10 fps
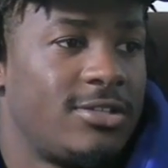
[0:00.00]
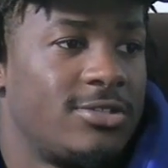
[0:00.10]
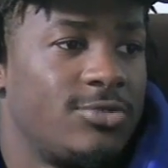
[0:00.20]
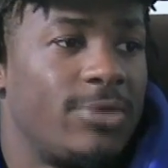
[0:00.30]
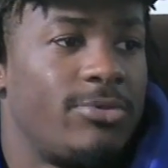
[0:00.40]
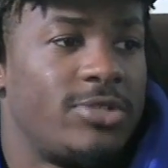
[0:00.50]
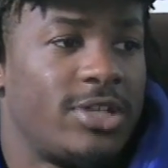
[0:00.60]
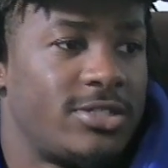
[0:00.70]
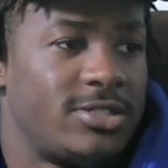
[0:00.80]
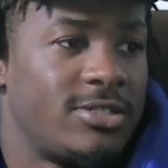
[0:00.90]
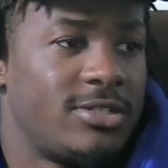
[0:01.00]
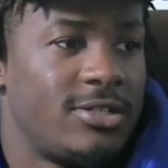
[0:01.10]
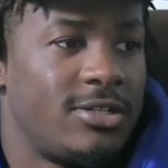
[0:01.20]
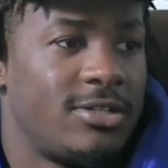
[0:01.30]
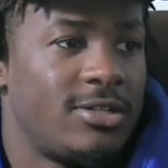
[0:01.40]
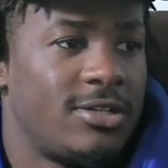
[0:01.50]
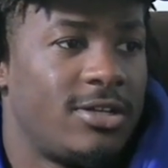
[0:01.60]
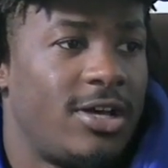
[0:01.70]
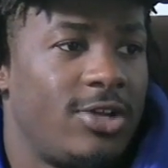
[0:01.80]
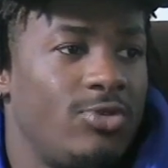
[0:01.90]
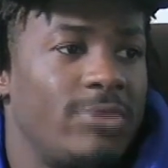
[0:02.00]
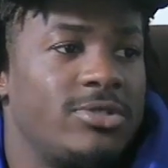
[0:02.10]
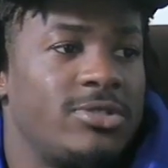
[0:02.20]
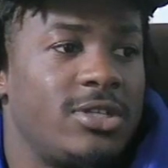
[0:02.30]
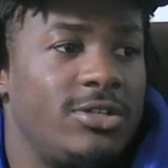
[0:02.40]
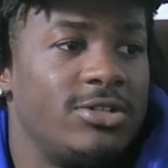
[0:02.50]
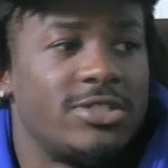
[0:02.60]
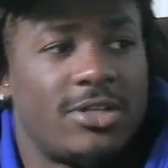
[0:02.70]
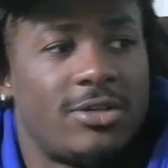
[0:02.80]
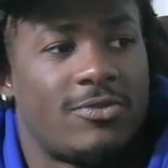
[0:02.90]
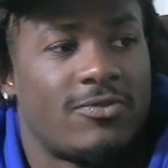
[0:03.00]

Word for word: reputation, how you represent yourself.